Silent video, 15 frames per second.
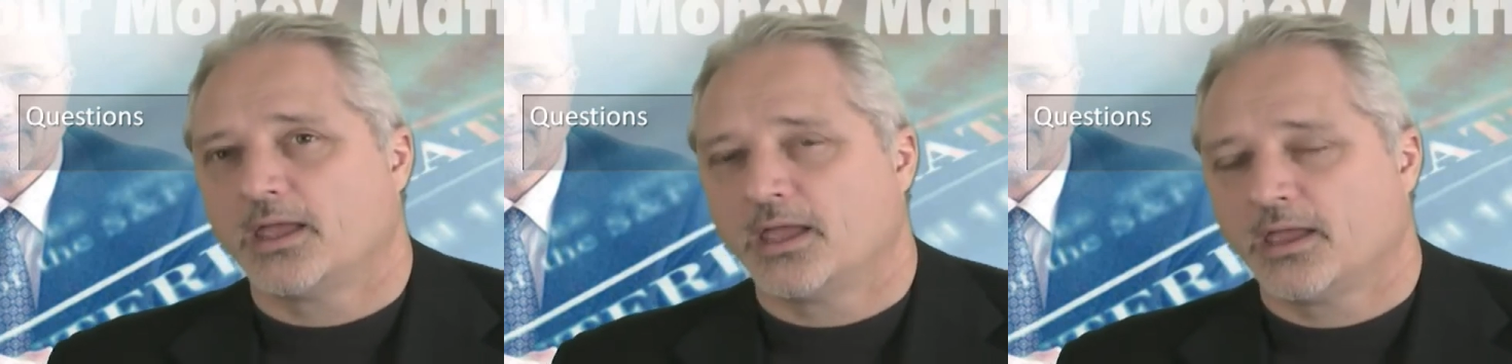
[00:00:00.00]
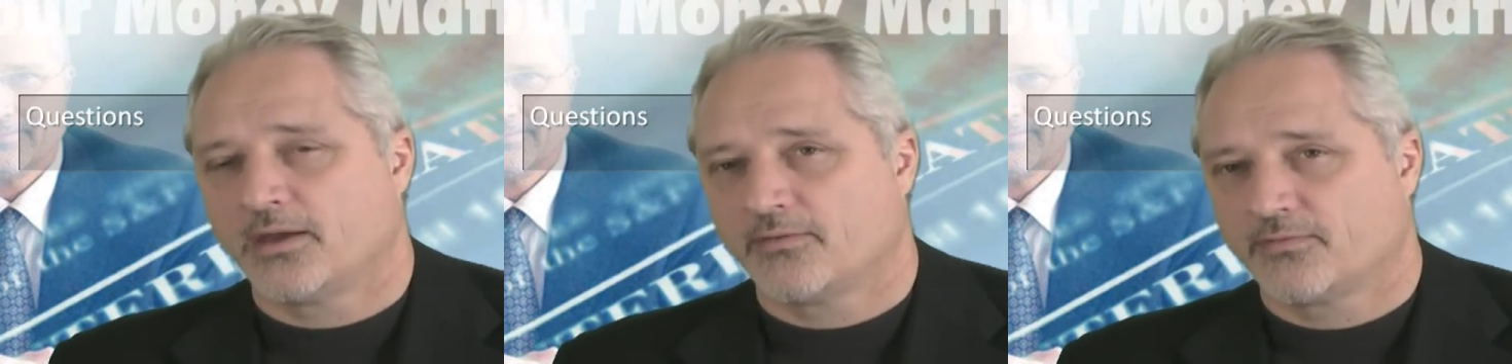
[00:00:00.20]

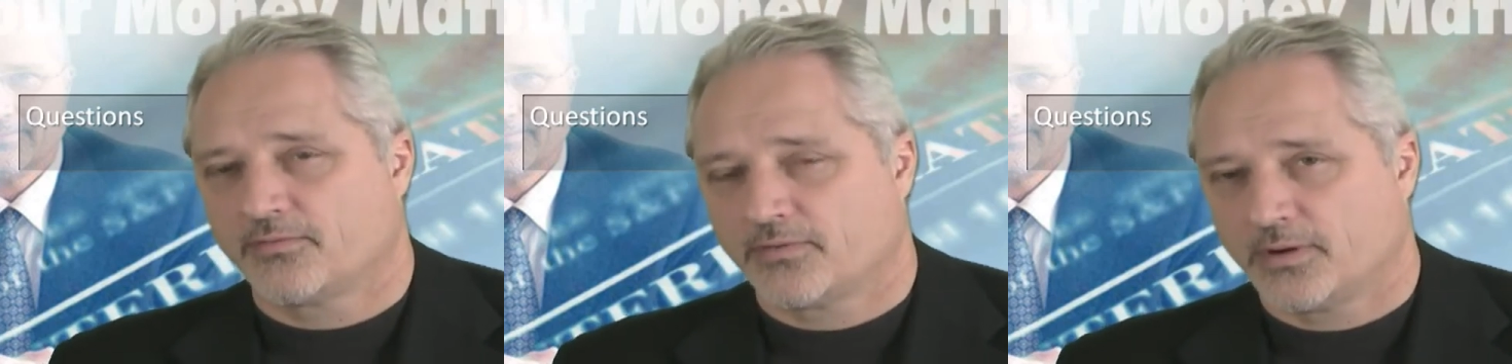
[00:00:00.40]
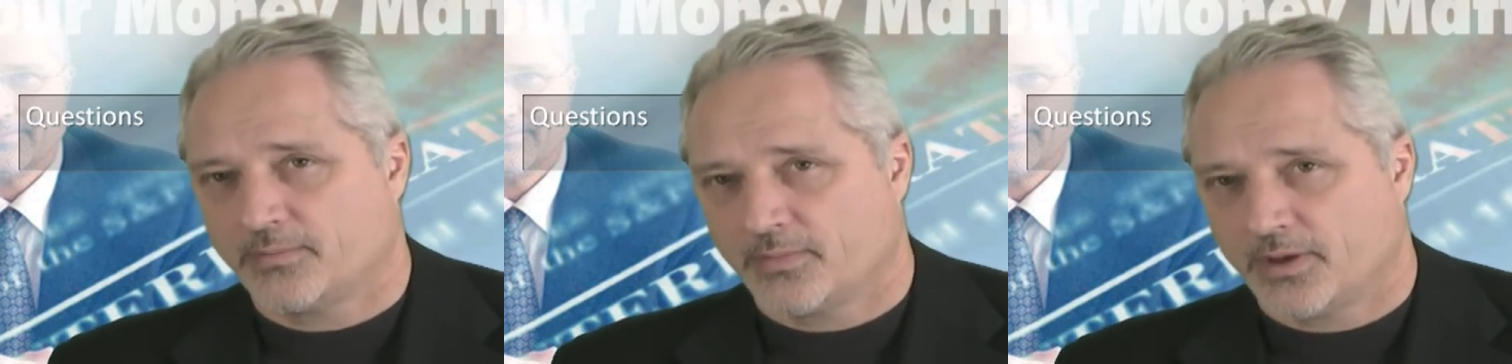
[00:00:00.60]

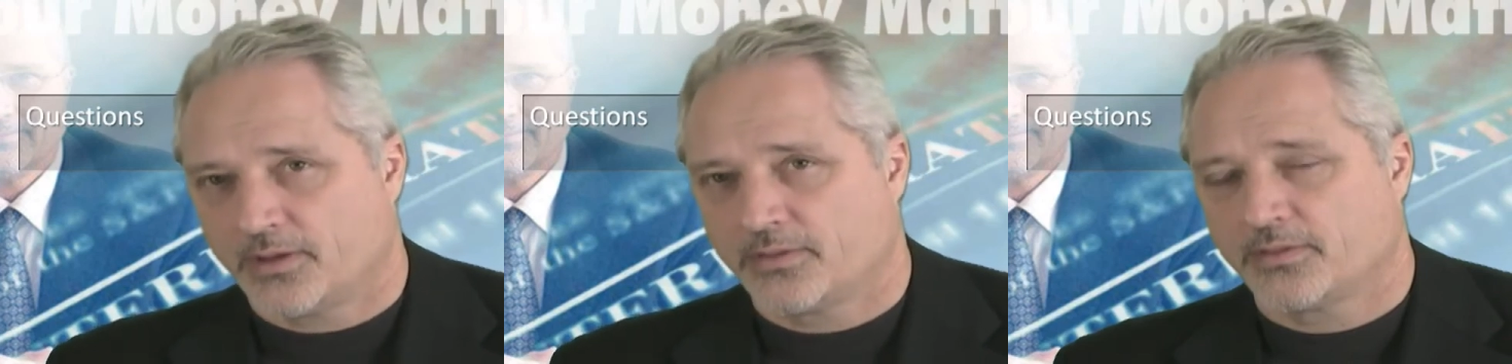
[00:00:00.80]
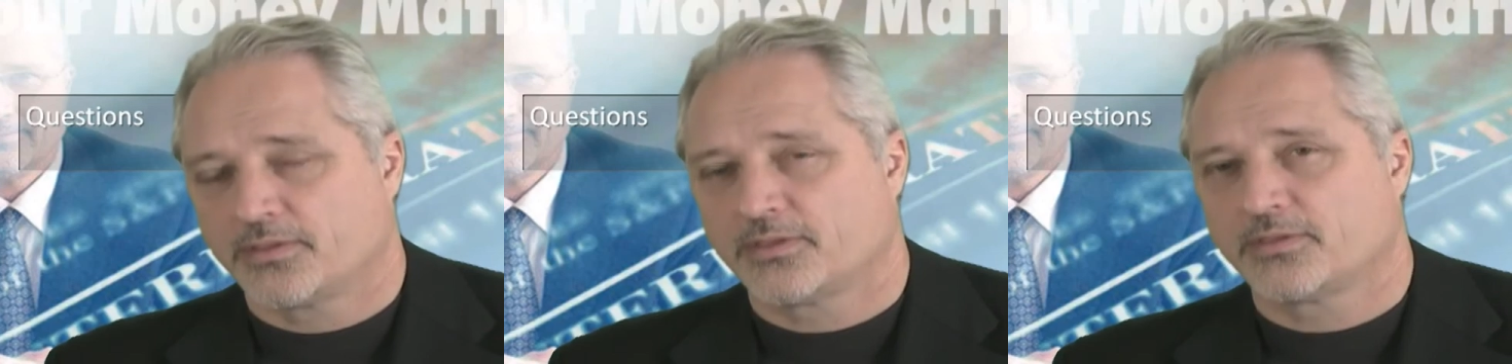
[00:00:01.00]
every
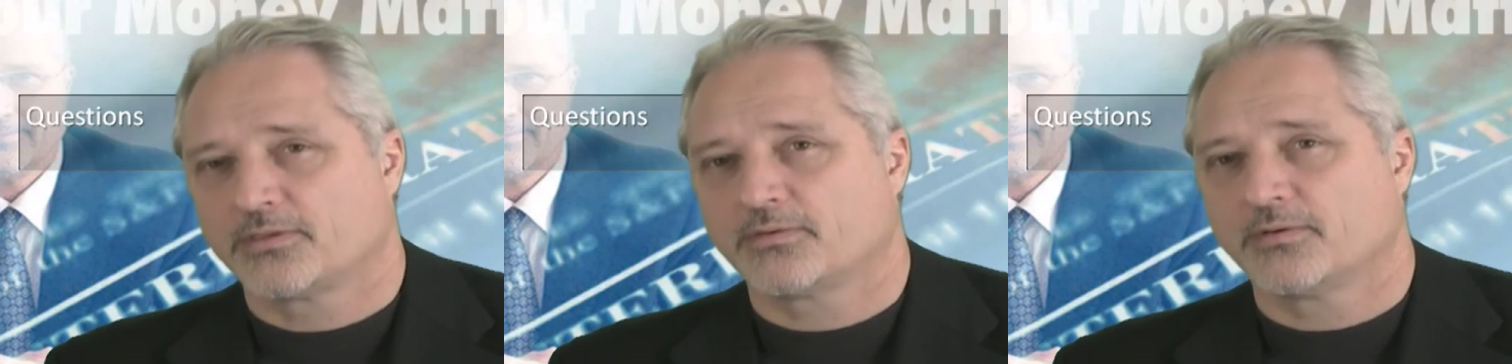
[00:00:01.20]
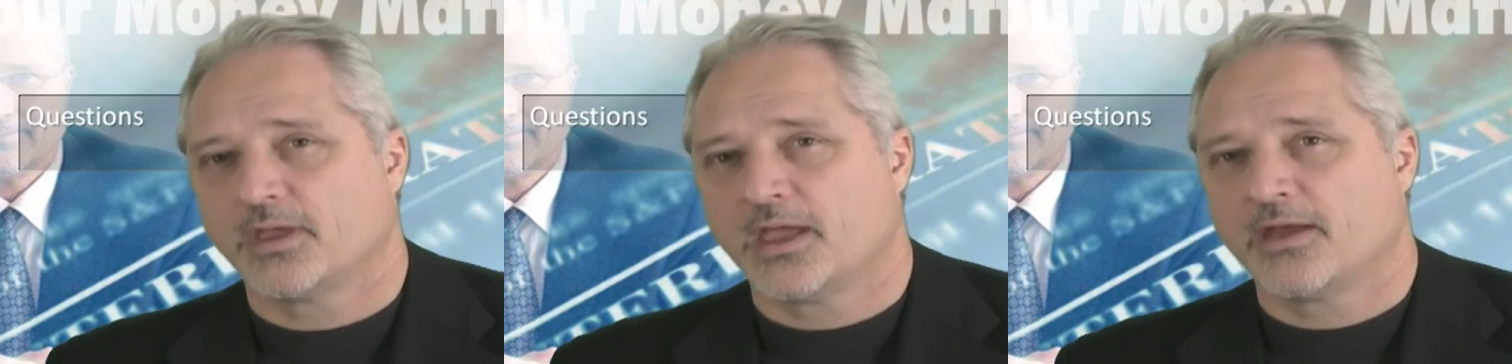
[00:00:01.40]
month,
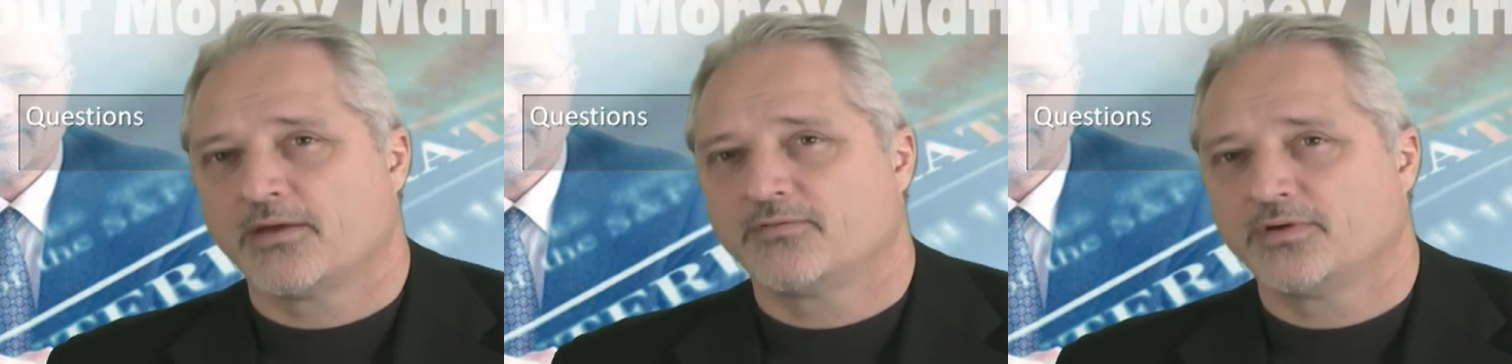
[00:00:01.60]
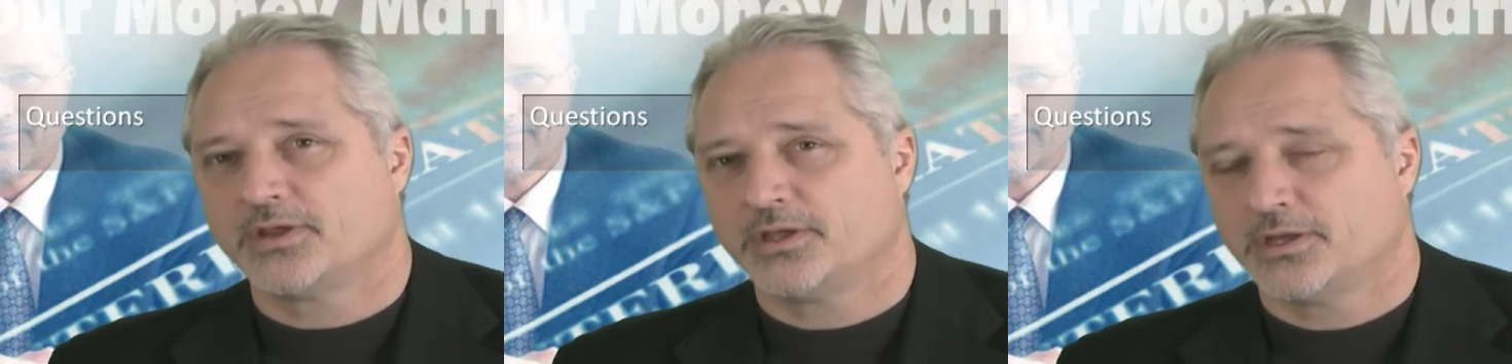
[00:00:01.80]

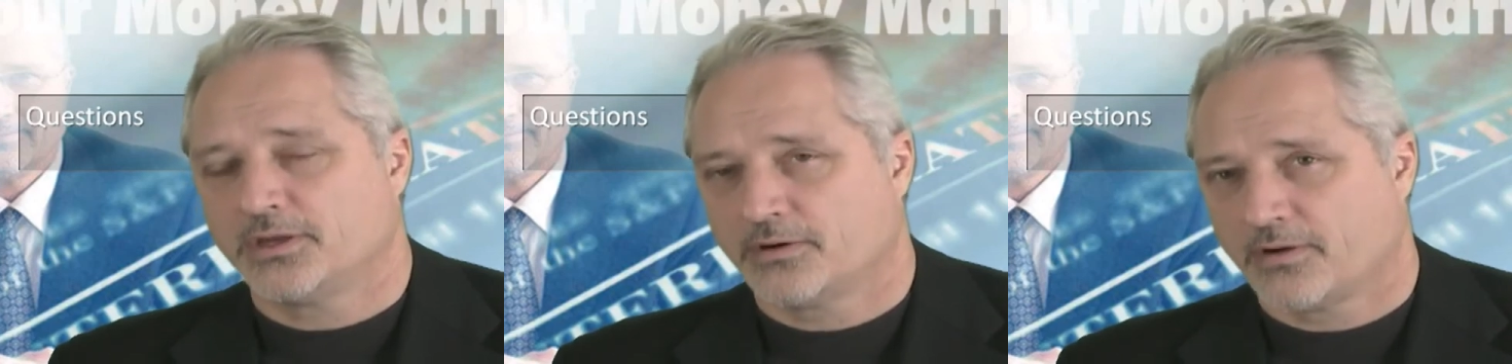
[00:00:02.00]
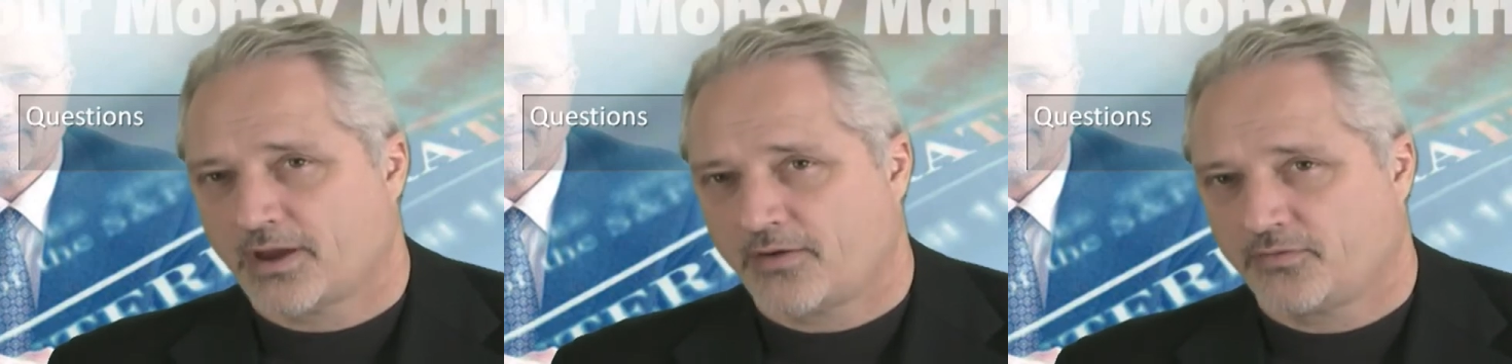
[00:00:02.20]
every
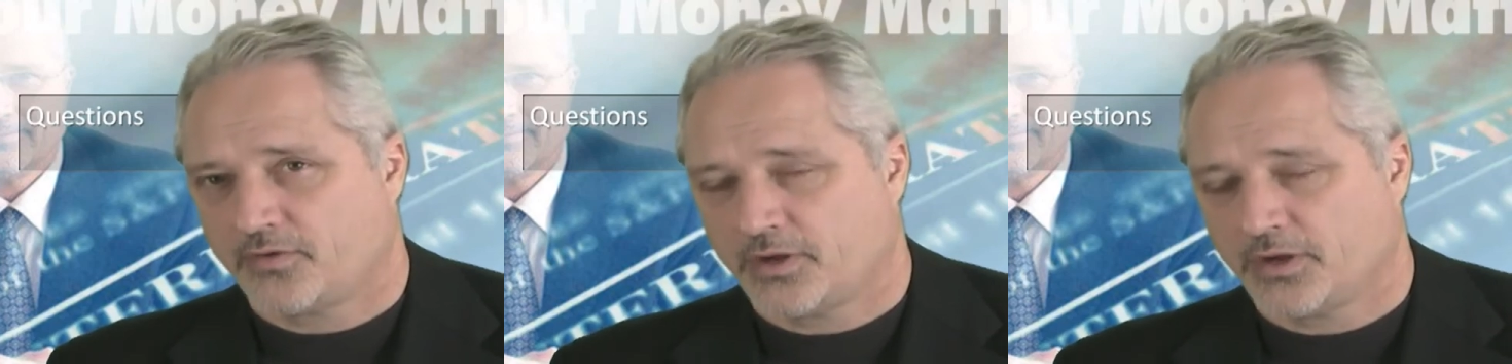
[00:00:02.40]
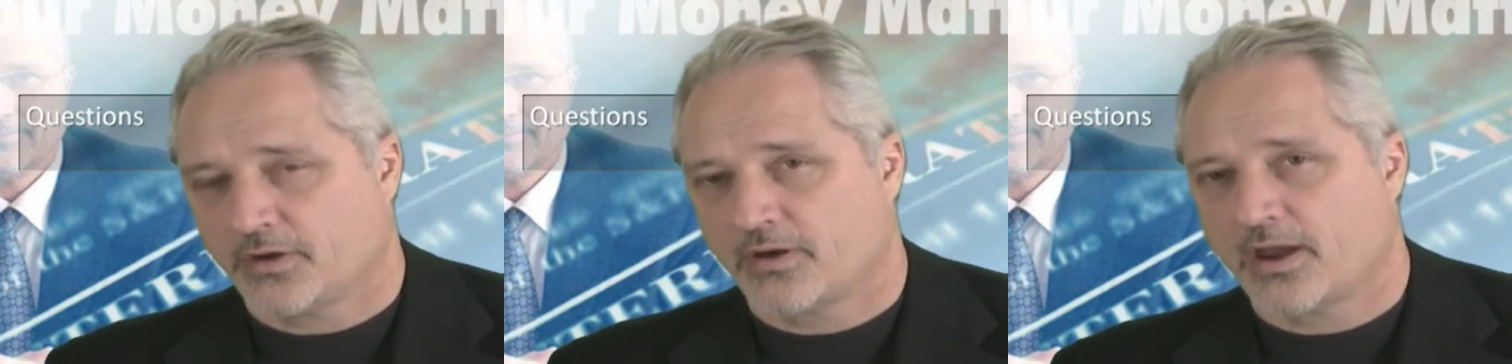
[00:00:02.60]
year after
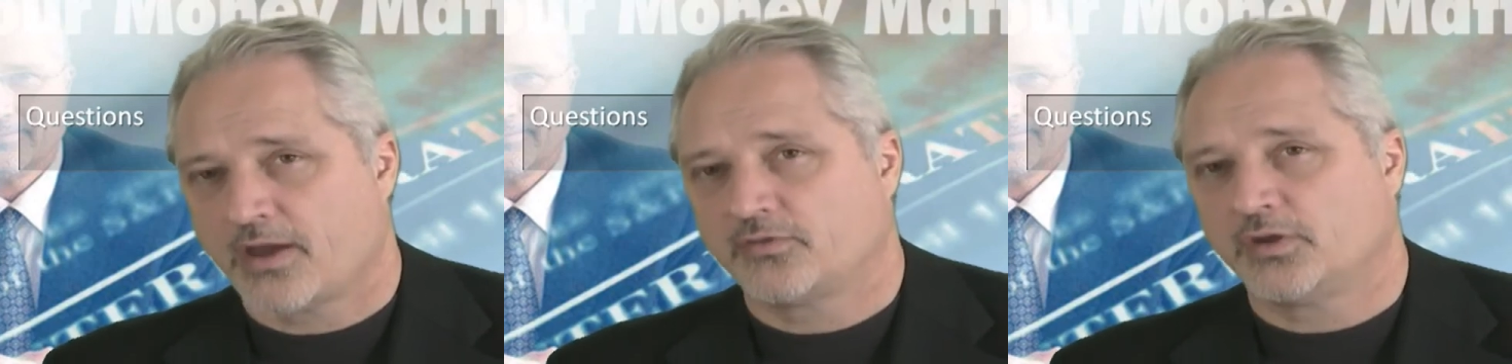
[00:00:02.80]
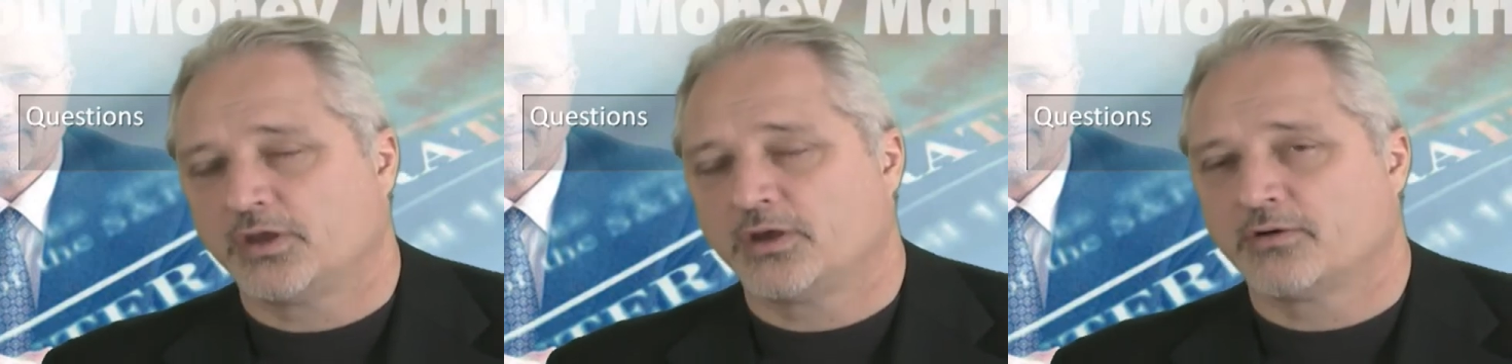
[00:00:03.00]
year
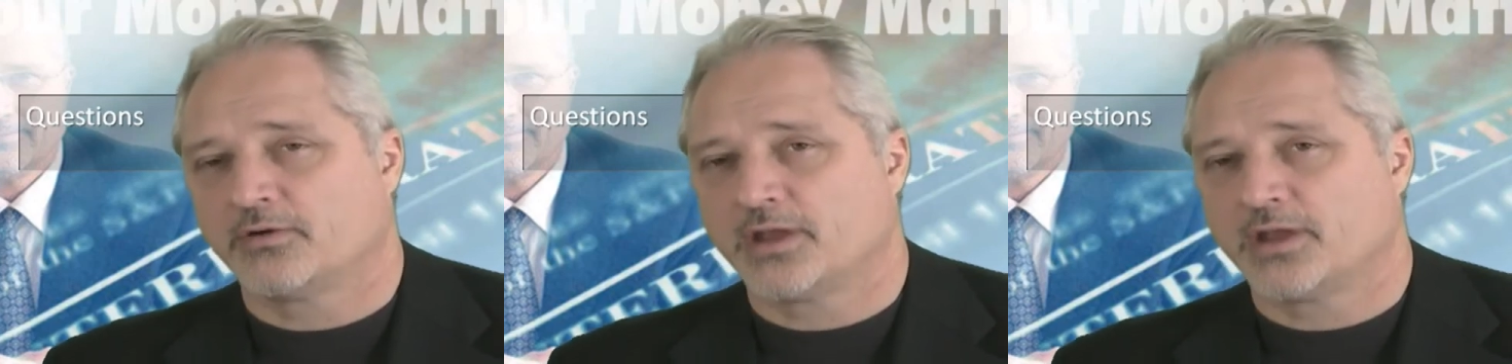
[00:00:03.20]
after year.